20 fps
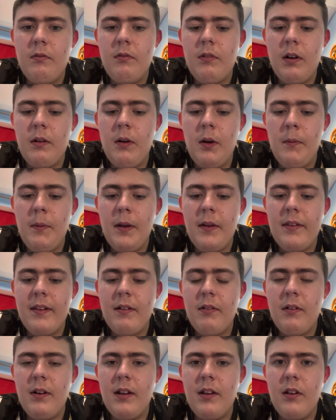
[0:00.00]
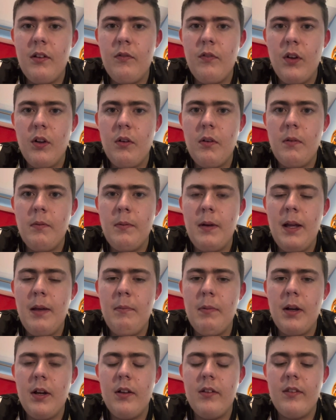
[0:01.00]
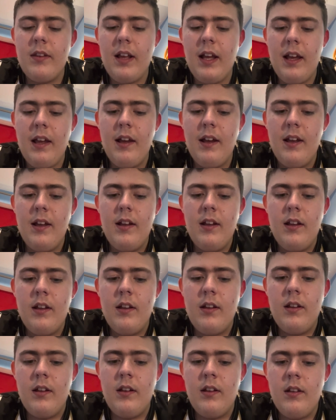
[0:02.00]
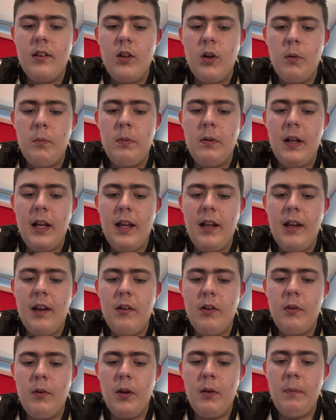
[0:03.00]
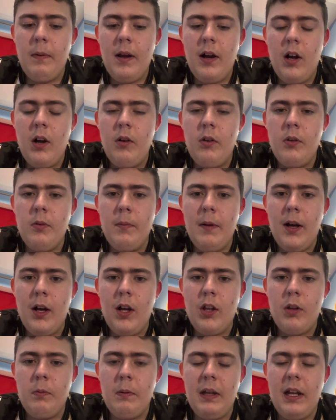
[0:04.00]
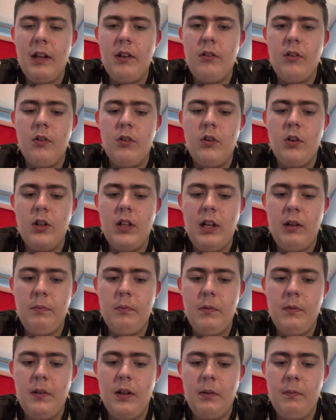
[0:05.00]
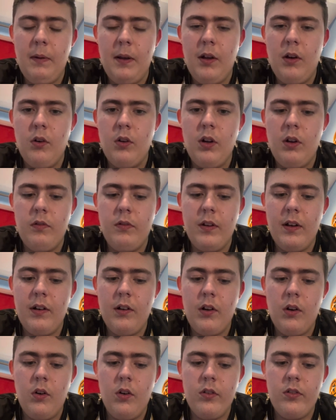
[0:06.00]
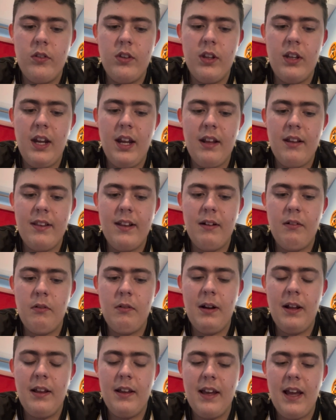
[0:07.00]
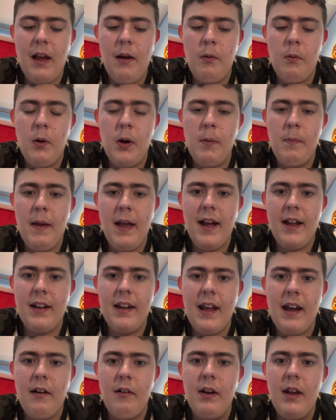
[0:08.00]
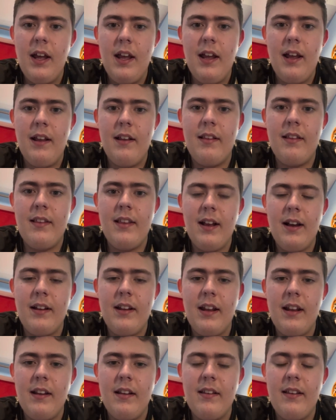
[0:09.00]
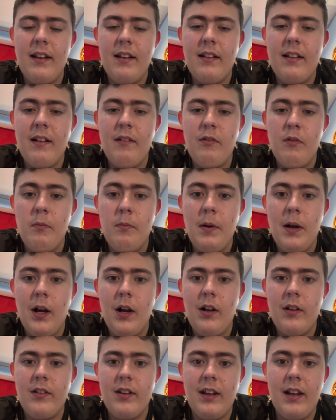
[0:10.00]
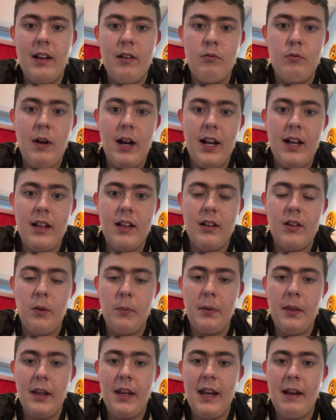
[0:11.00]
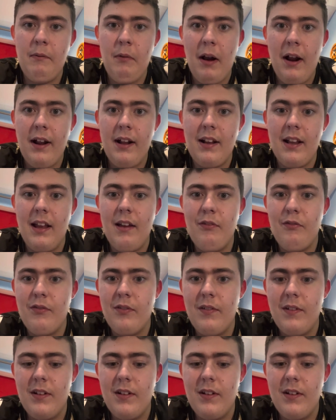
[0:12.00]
I won't be at Stafford Rangers the following week because they not playing. It was supposed to be at home to Mars, but that's been called off now, of course. So the next Stafford Rangers game I'll probably be at now is Saturday the 16th of March against Radcliffe, top of the league, Radcliffe.